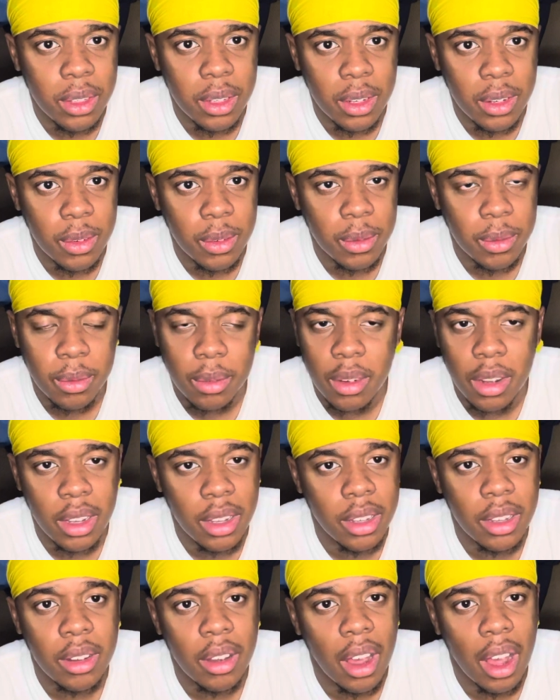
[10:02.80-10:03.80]
deal.
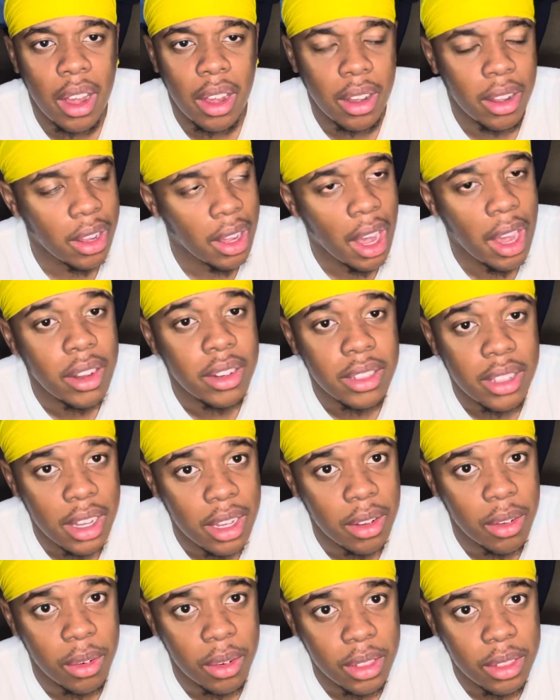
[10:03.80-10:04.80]
Like, how is
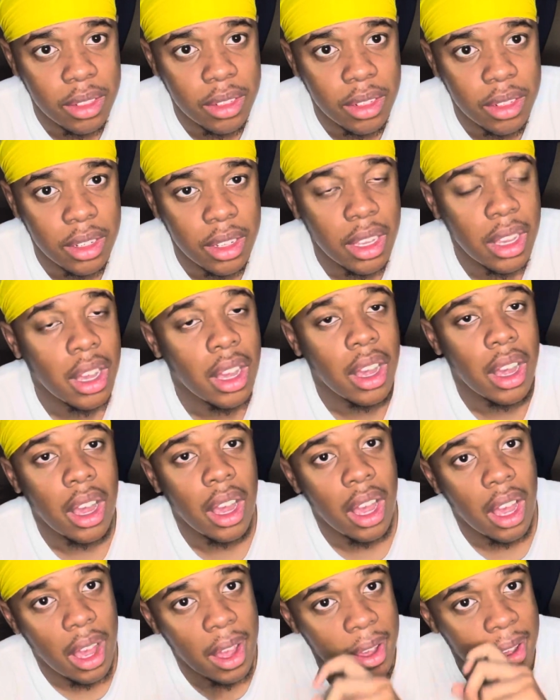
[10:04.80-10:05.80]
that going to look?
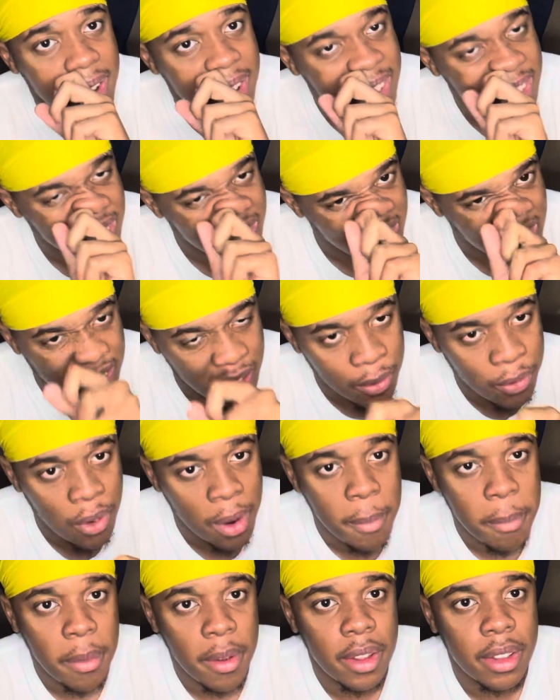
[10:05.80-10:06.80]
And if
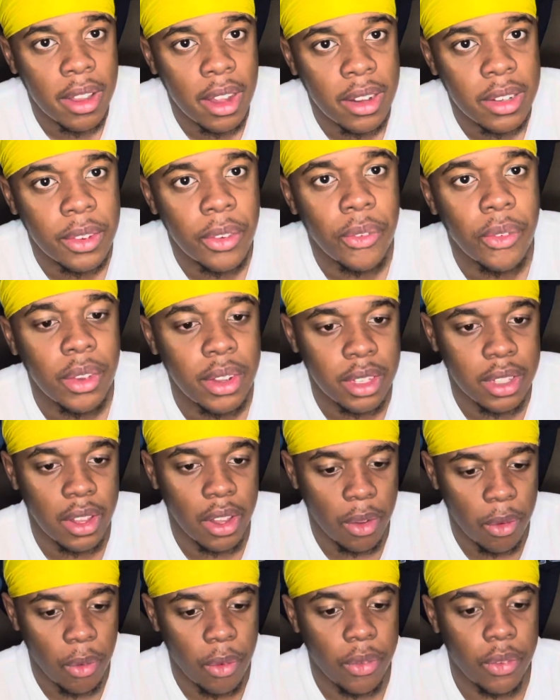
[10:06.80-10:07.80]
I'm being honest,
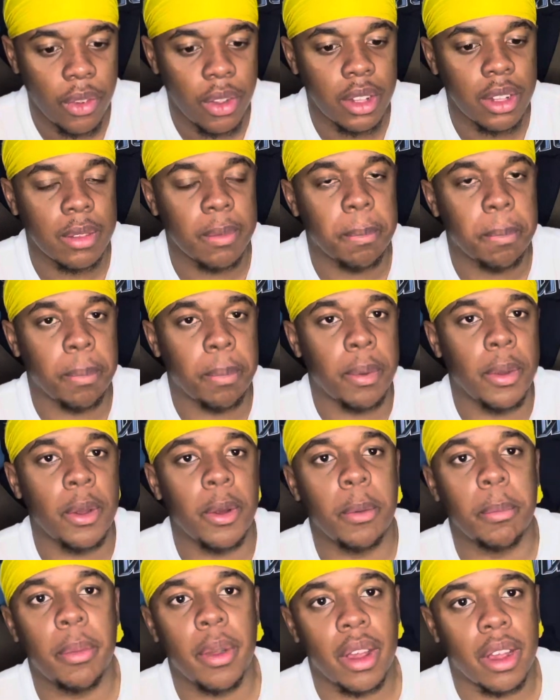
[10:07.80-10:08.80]
if we
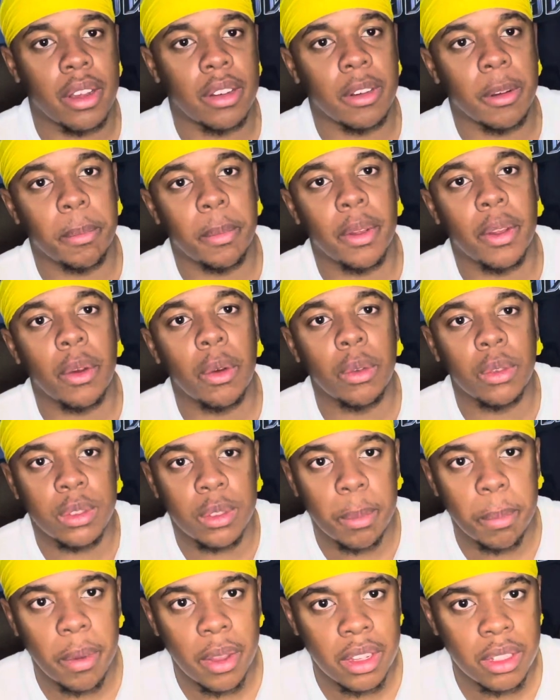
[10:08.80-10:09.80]
peel back a little bit, who's
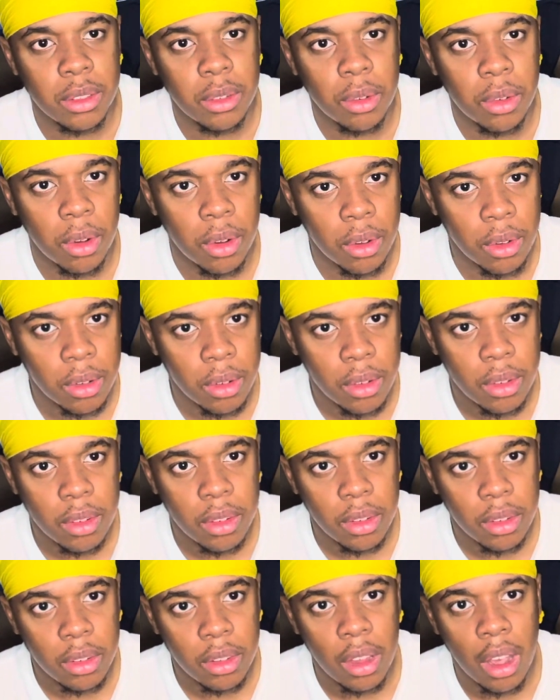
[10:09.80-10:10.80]
the best duo?
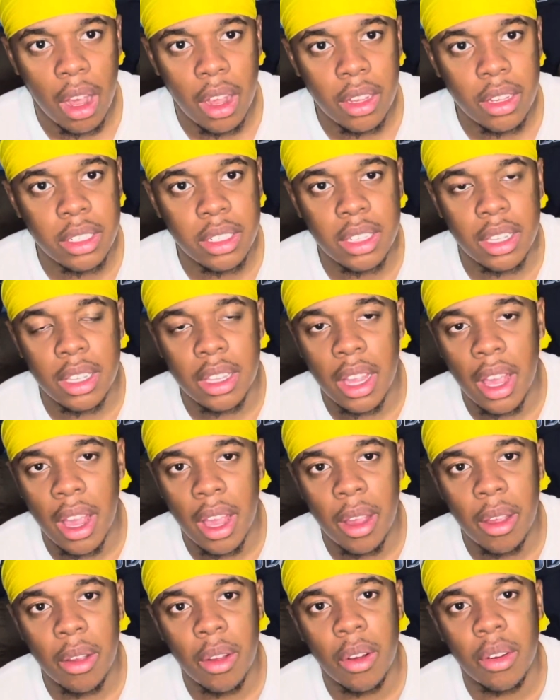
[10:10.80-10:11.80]
Giannis and
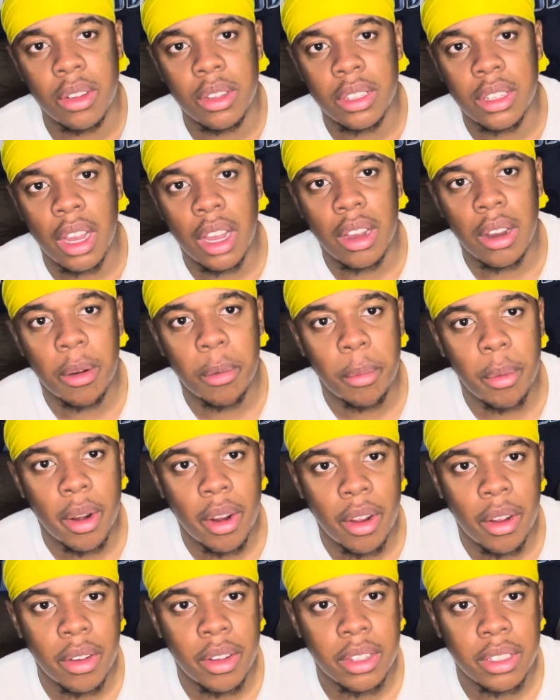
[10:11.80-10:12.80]
Dame or Jaylen
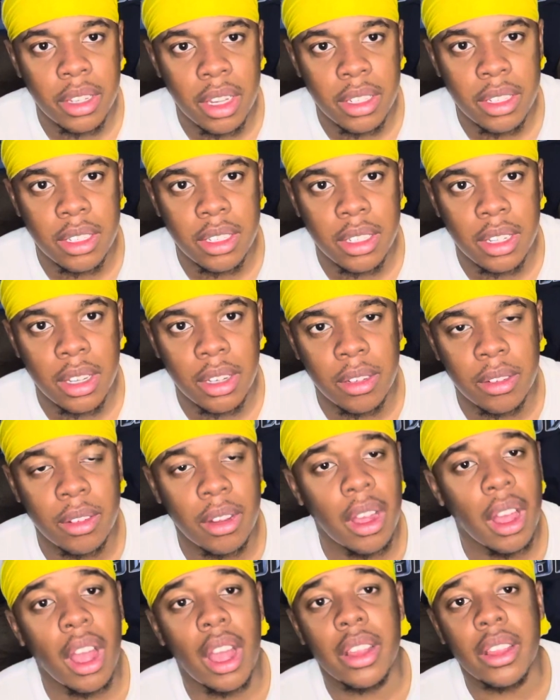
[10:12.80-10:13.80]
Brown and Jason Tatum?
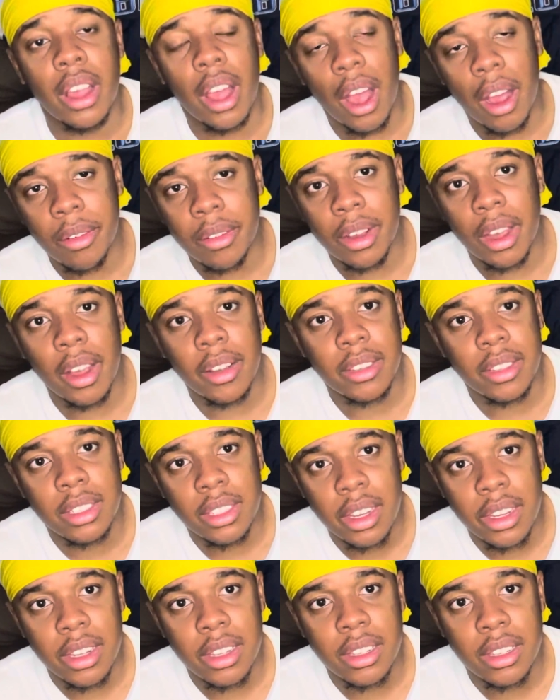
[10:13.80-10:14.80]
Now, I would have to
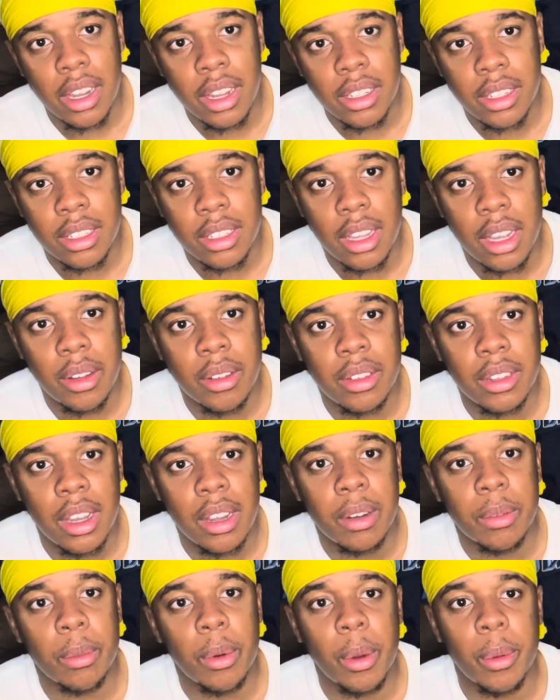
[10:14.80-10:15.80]
say Jason Tatum and
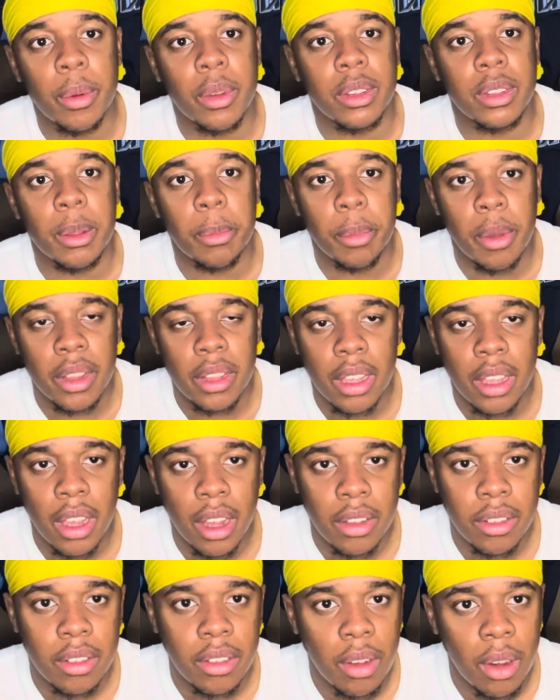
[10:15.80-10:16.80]
Jaylen Brown because they've been
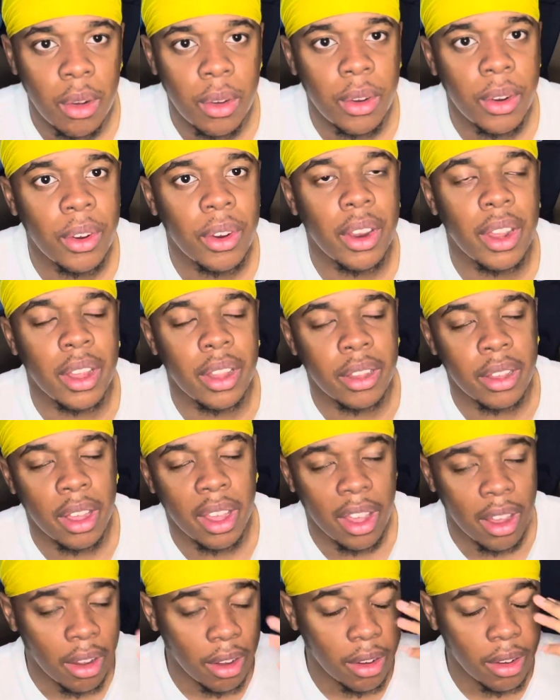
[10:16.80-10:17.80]
together longer
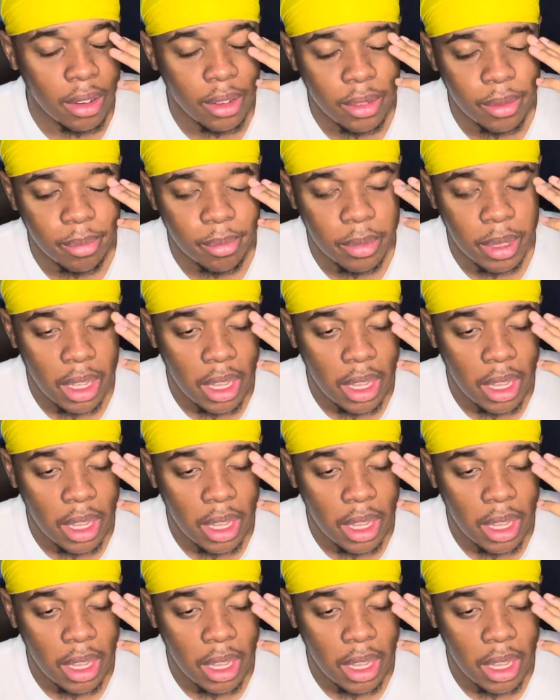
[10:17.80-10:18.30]
and